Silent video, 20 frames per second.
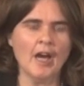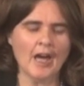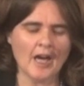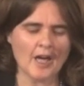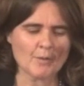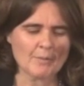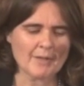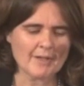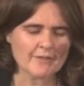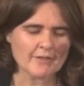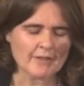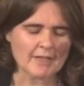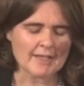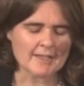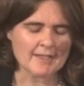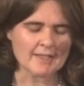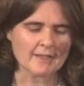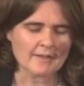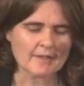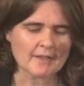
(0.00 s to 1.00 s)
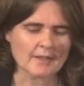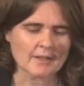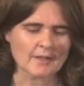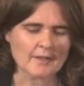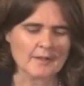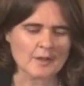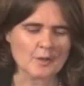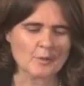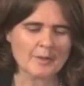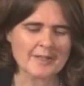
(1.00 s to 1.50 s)
However, I think
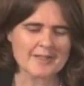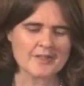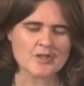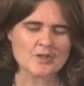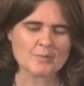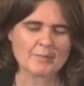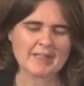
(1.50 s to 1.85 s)
the question